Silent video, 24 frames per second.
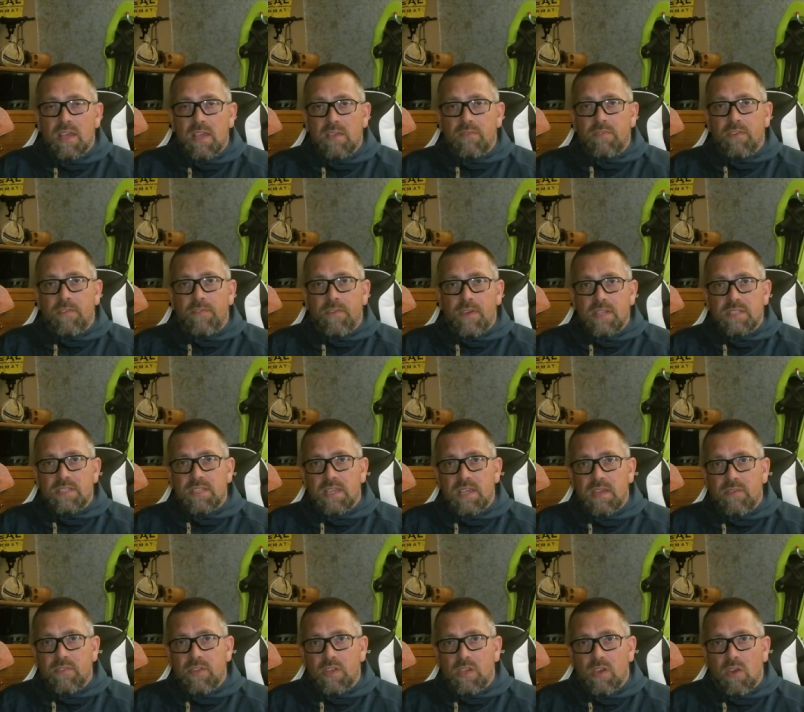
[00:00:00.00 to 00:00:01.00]
If you fancy
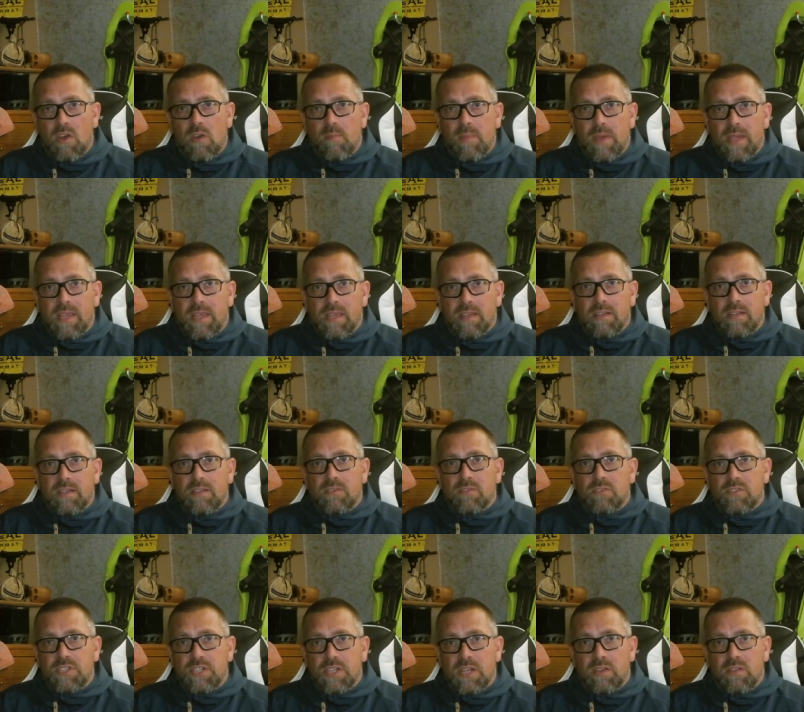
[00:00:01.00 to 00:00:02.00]
having a go at making a
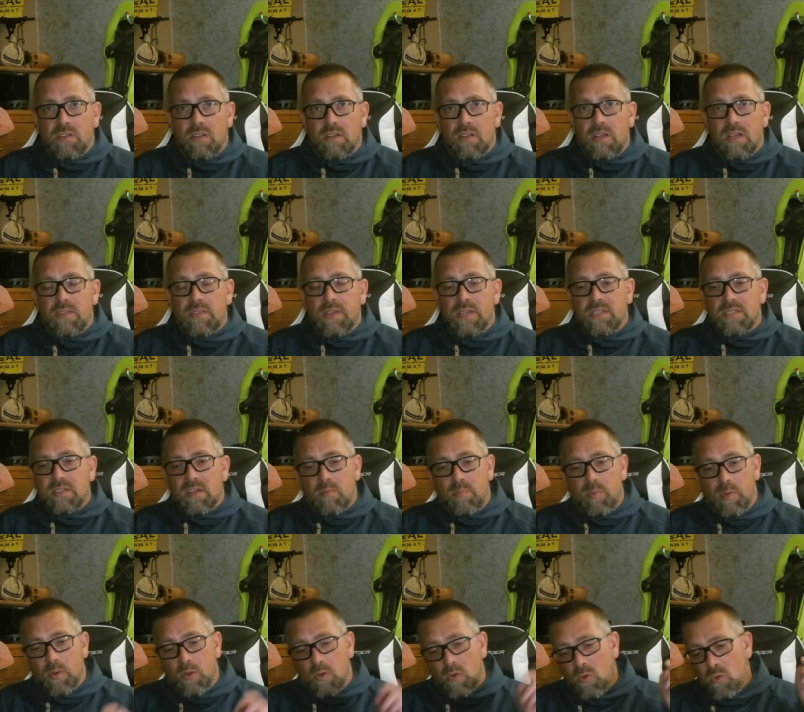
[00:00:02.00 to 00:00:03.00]
little shelter like this, I'll
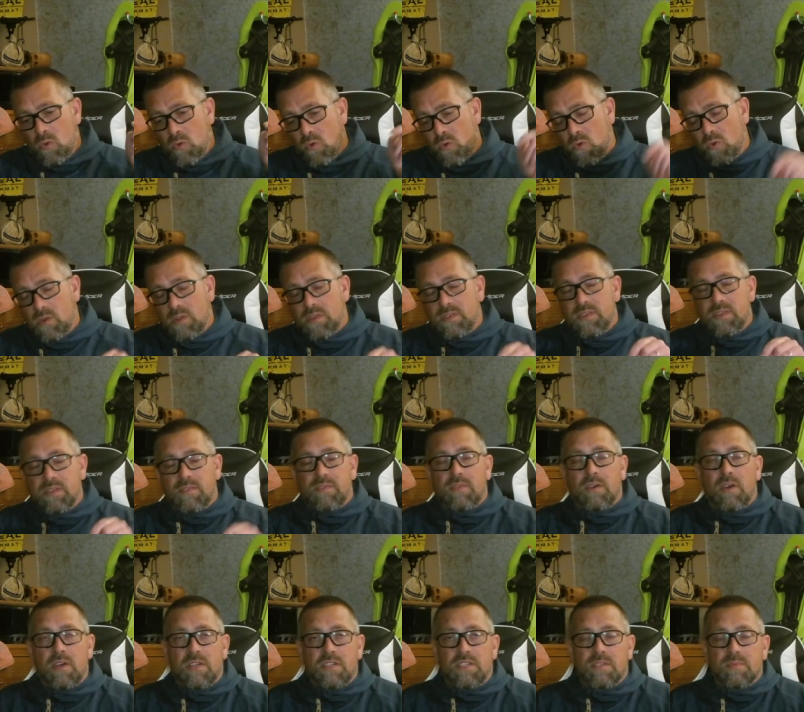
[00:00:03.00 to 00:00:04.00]
put all of the
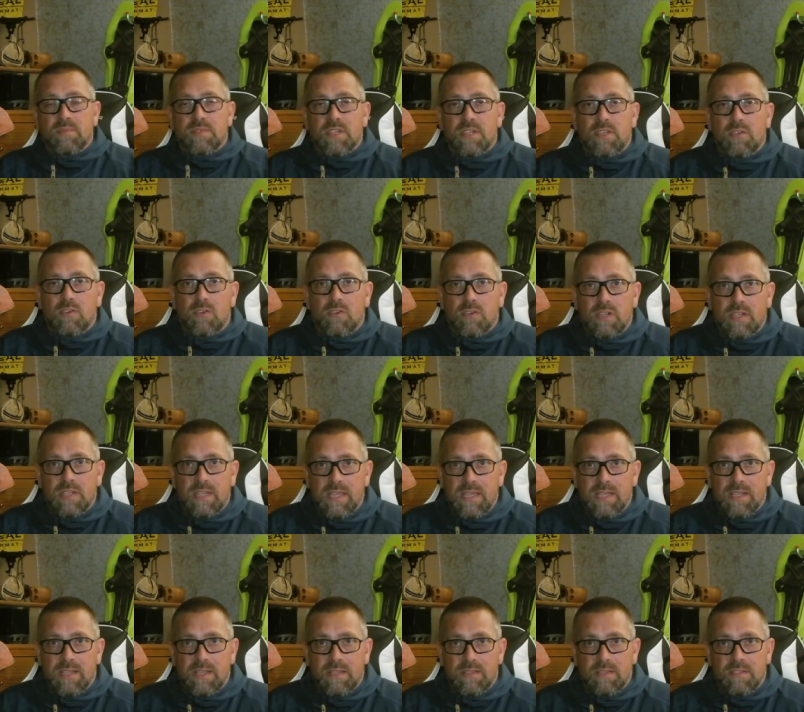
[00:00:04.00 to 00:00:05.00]
items that you're going to
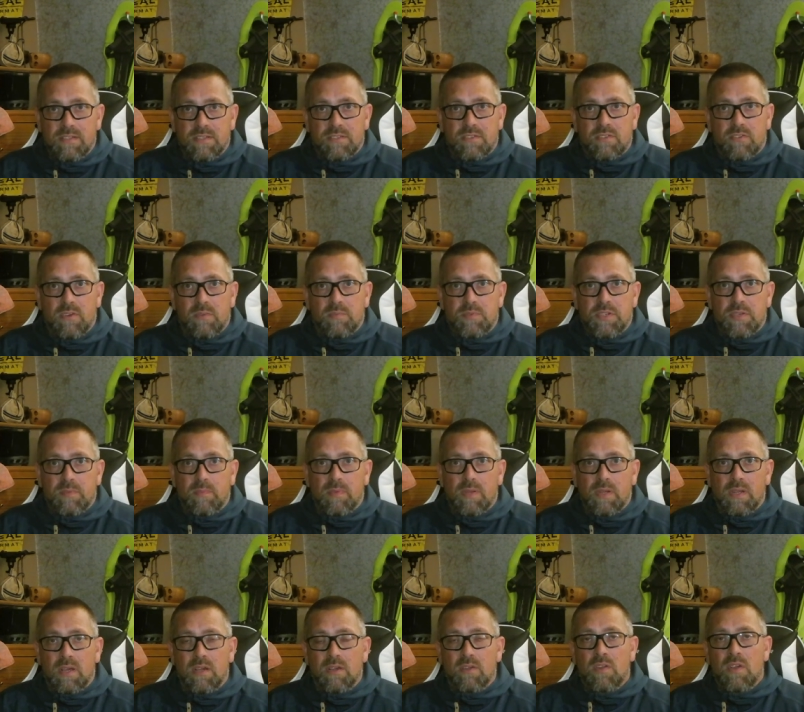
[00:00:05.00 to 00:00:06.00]
need in the description
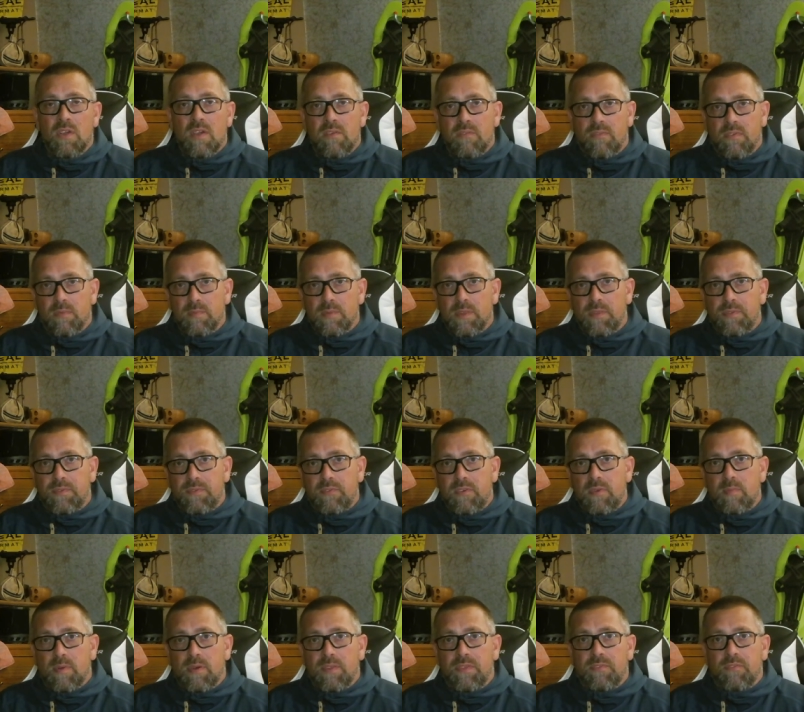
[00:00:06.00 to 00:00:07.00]
below, from the
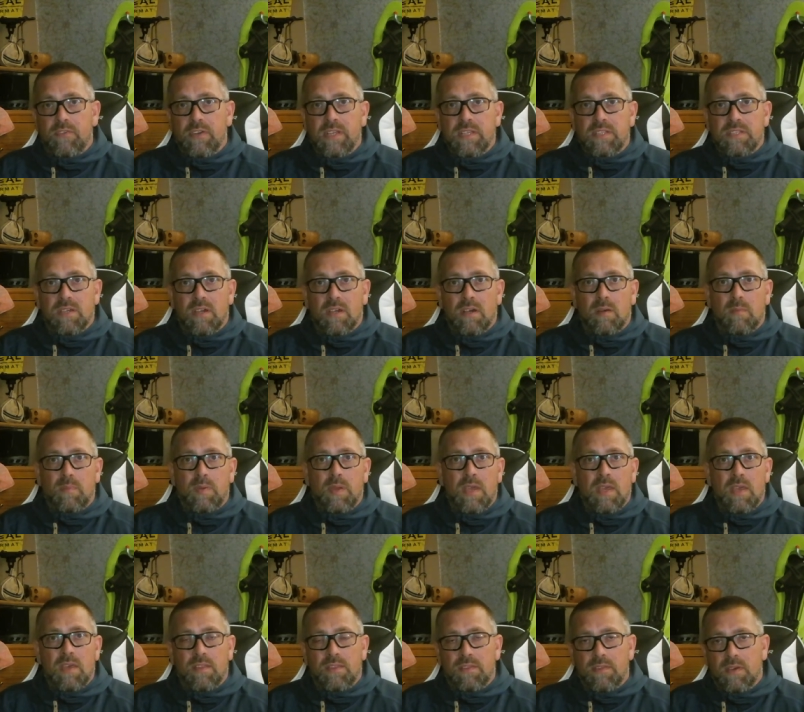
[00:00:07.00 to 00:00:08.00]
3x3 tarp,
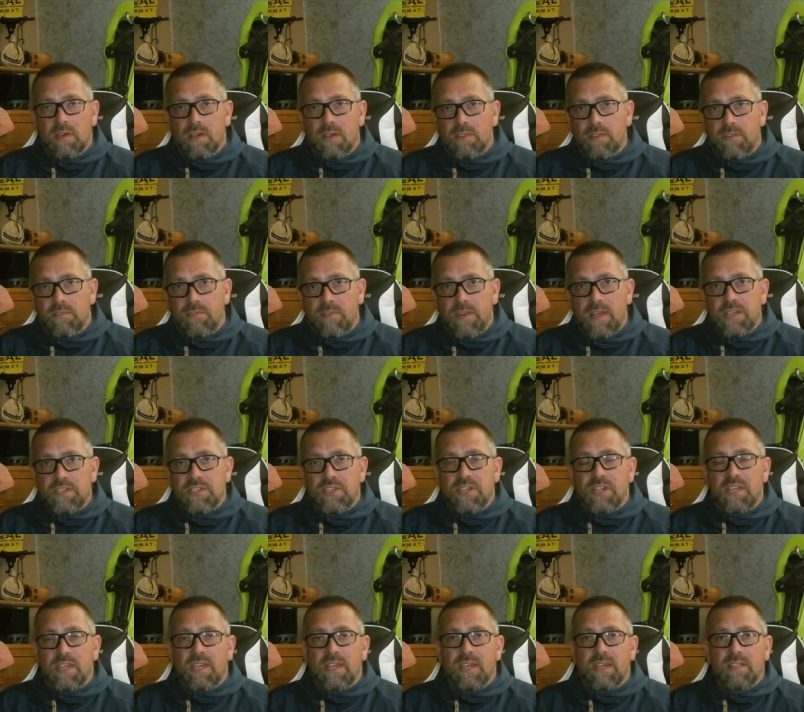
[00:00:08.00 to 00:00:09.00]
the
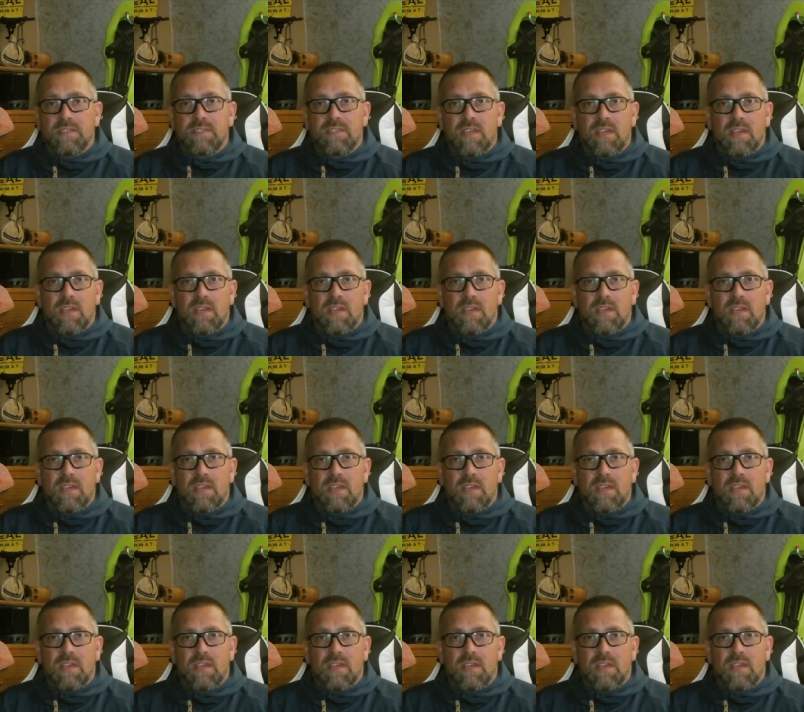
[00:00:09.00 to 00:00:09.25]
flashing kit,